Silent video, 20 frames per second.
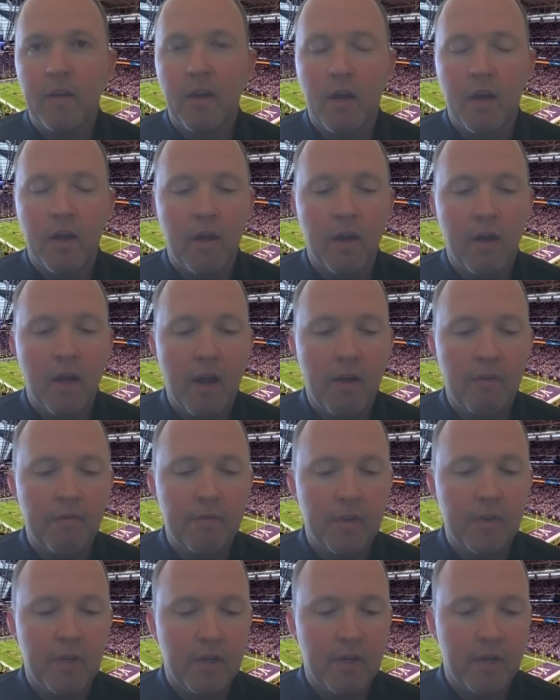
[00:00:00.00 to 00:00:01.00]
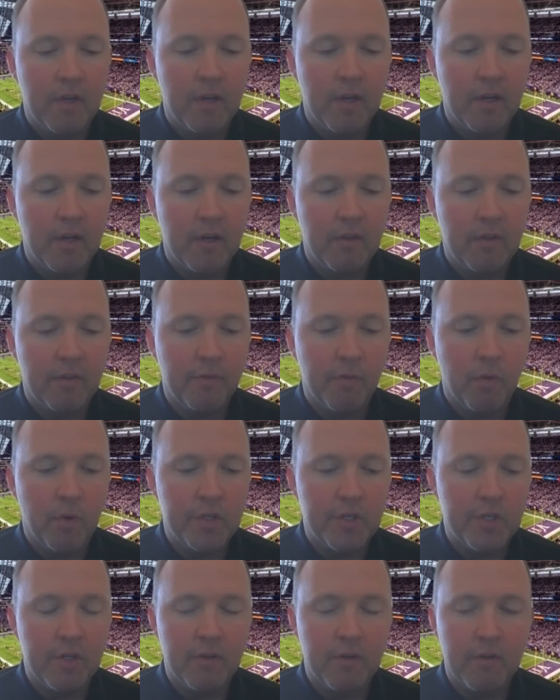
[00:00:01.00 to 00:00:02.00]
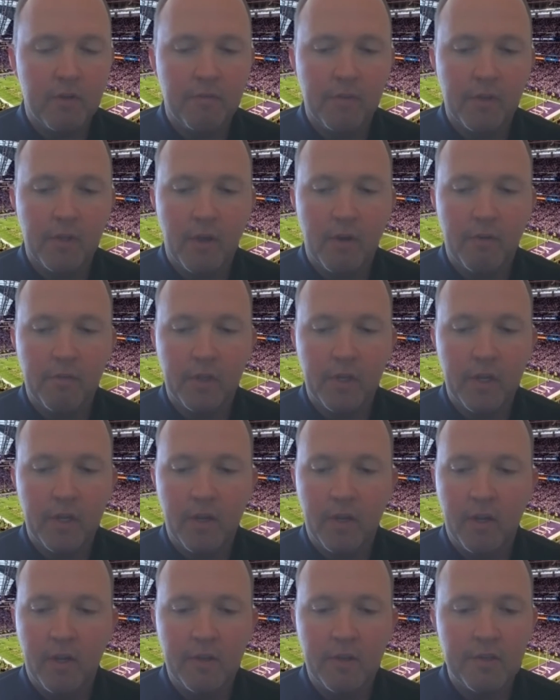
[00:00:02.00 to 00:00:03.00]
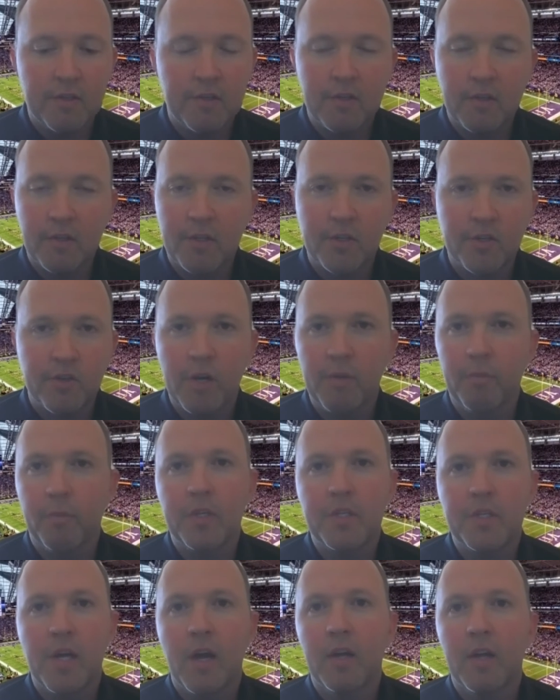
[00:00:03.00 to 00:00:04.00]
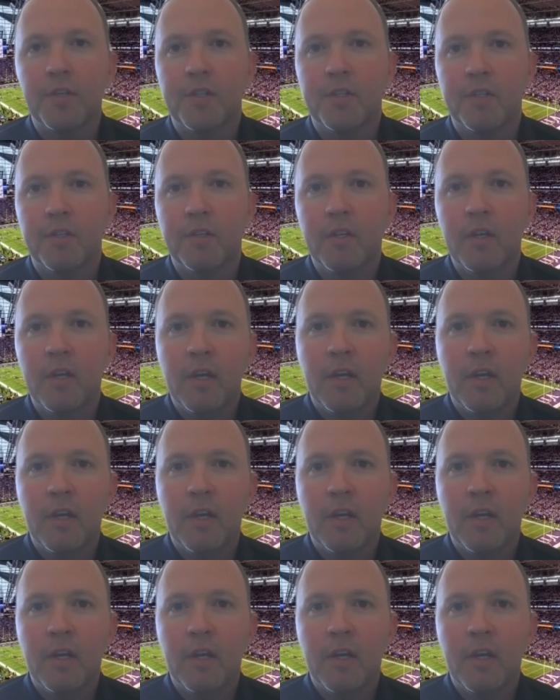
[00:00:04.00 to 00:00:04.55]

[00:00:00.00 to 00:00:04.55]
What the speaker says: have the fortune of leading is extremely talented.